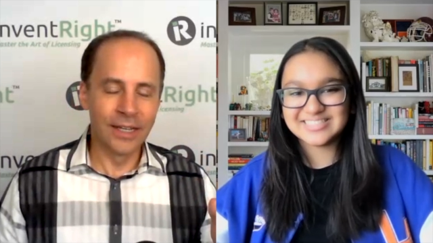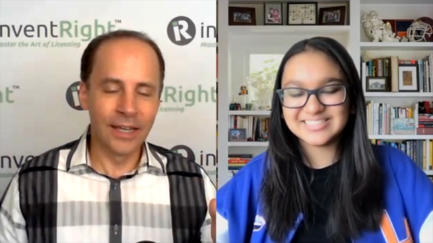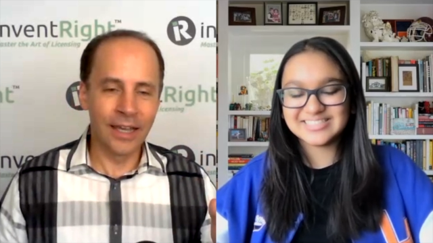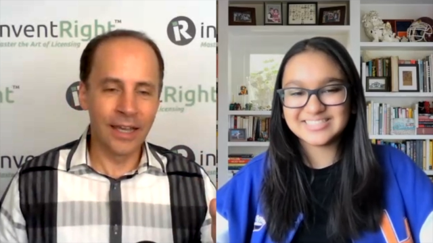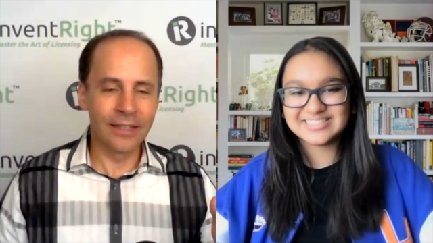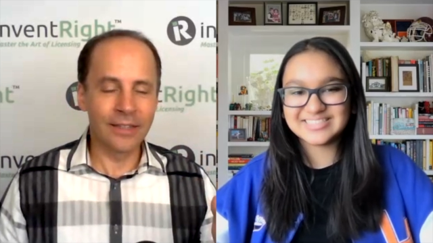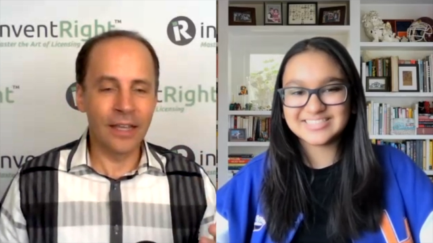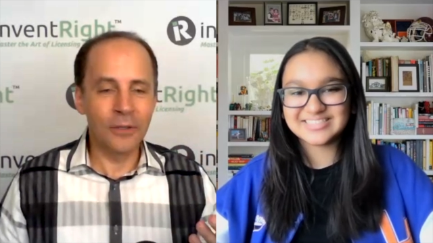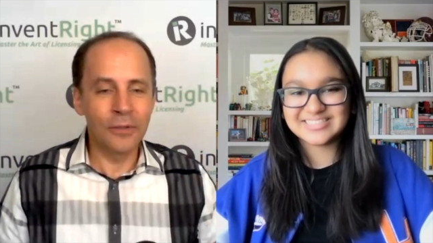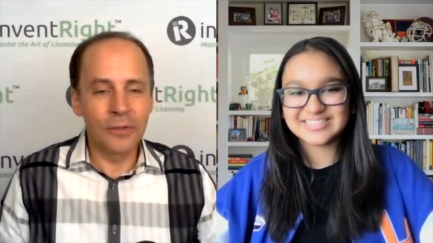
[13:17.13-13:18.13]
Speaker 1: And
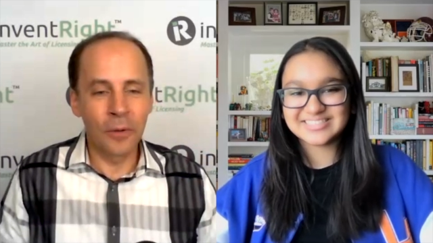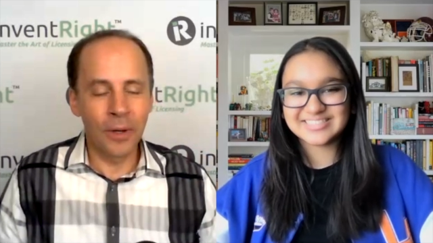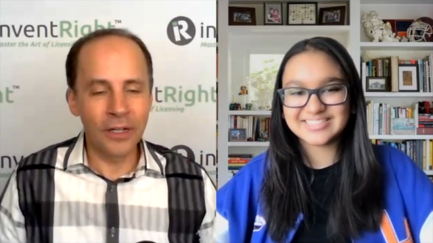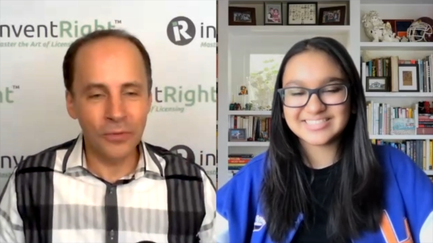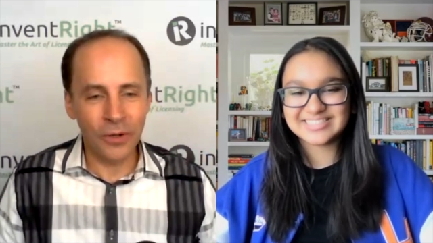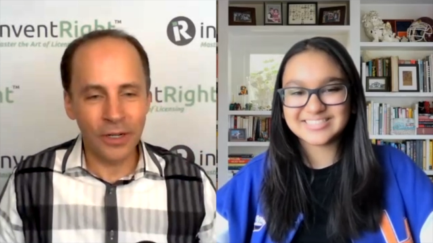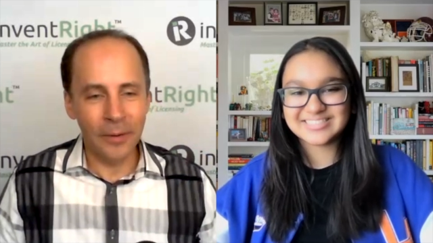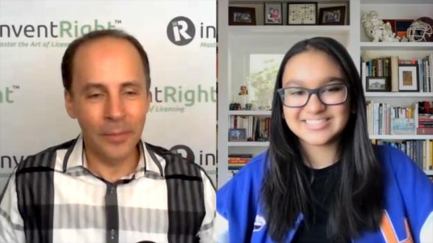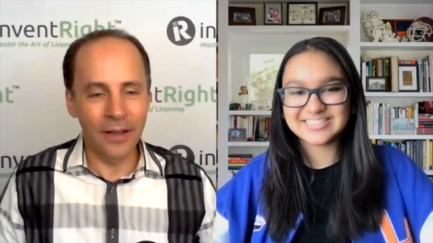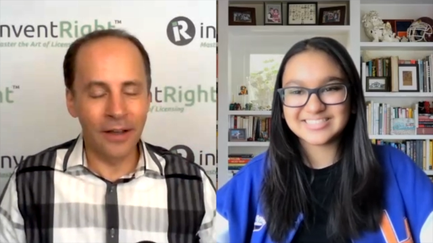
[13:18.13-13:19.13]
thank you so much for
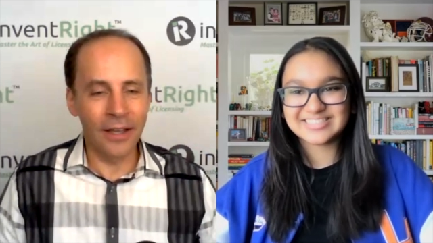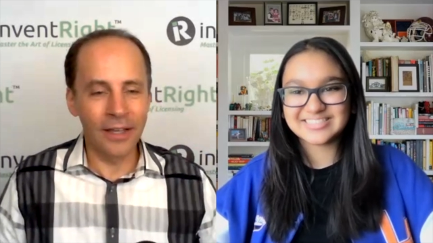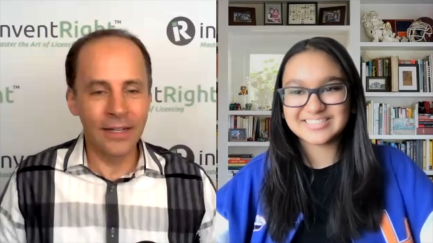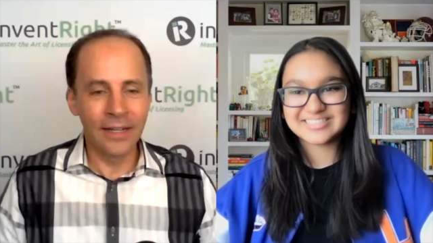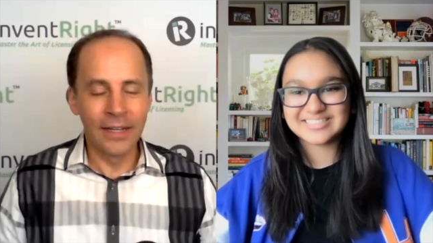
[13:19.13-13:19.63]
coming on.